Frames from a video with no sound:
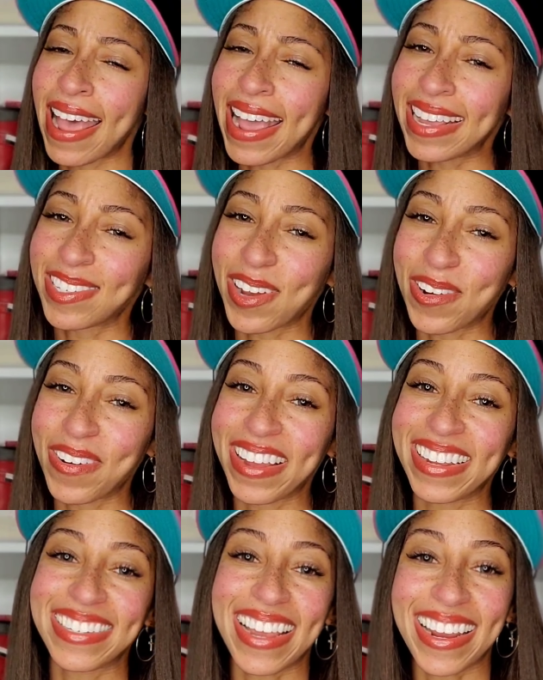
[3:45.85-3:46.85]
As
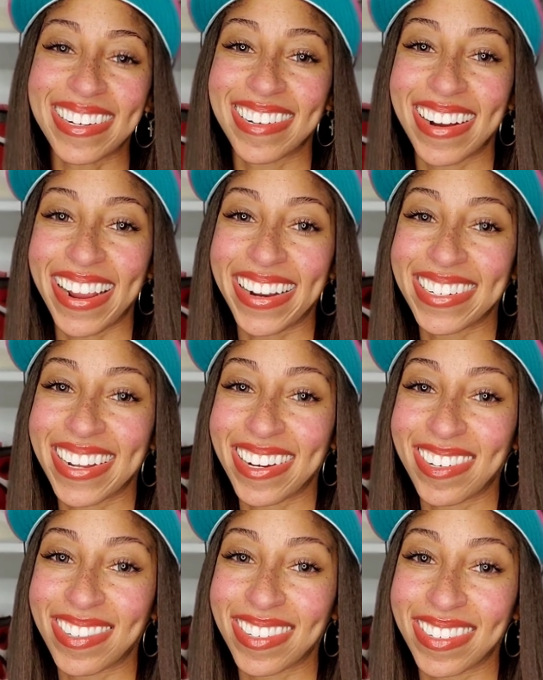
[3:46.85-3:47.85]
always, act your age, not
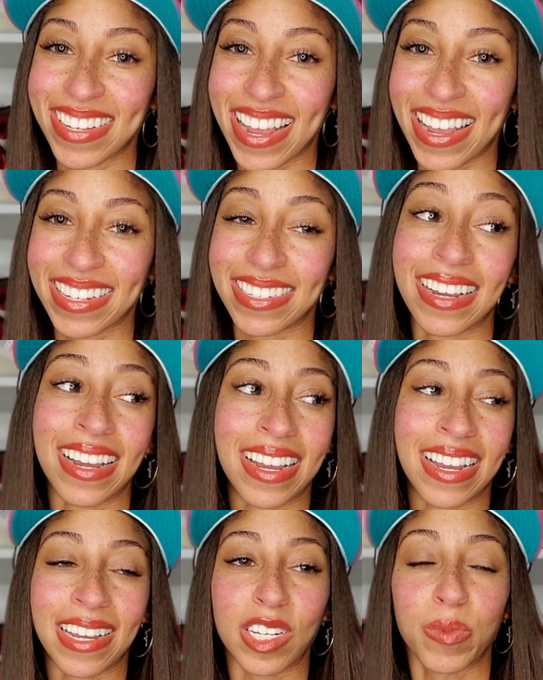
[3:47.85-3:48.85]
your shoe size,
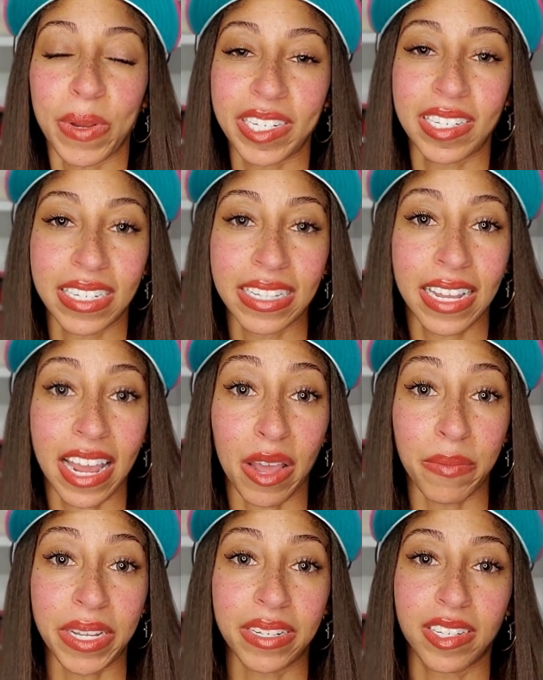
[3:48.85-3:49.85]
especially in the
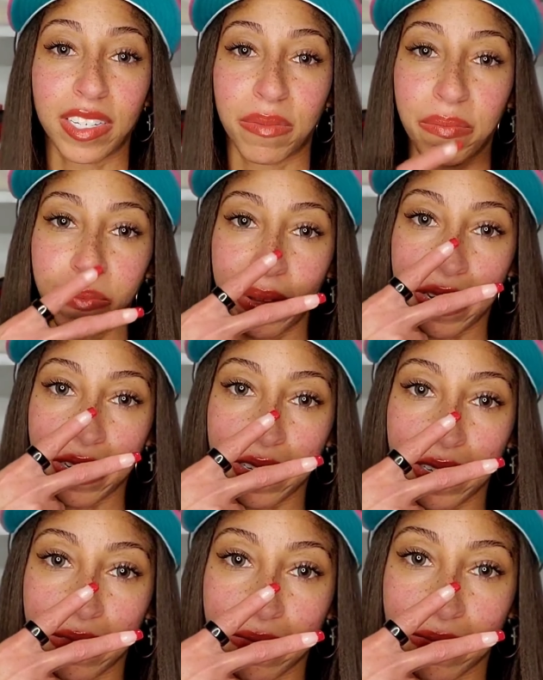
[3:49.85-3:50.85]
comments.
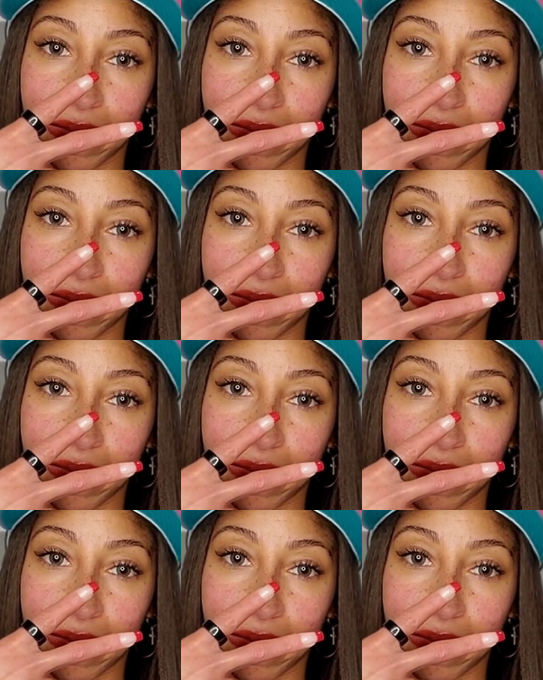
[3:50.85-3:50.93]
Peace.